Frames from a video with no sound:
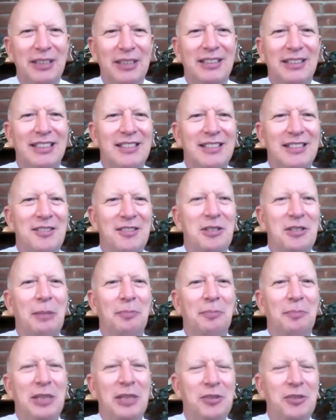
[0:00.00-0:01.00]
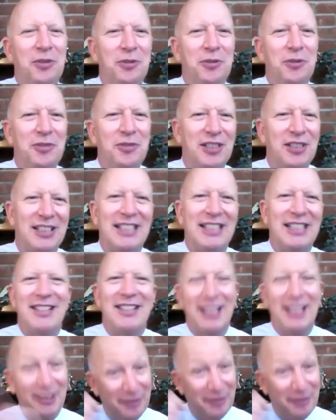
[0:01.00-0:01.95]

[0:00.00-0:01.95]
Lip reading: is be true to thyself.